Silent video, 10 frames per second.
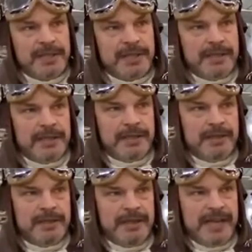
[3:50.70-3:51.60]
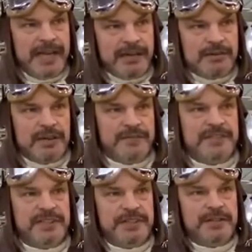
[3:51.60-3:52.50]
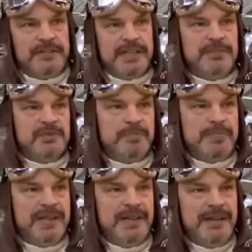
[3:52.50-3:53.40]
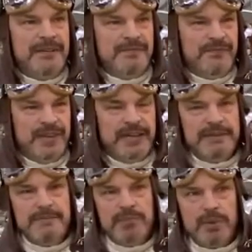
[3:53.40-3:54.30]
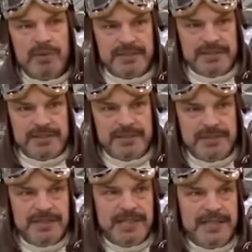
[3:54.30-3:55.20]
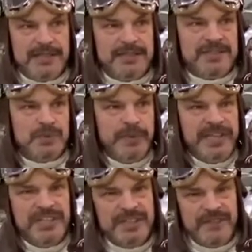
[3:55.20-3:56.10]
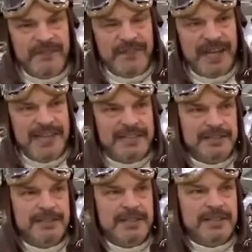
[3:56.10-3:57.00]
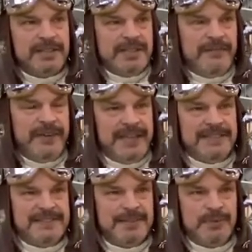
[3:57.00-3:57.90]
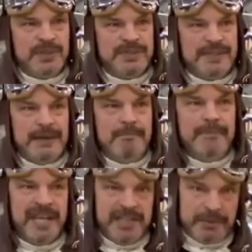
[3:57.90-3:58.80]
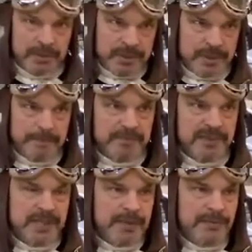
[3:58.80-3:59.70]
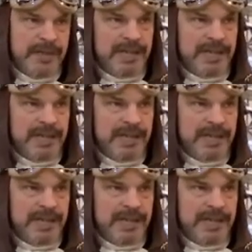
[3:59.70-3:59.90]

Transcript: Uh, aircrafts had turned out to be very important, and the Swedish fighter defense was mediocre. We had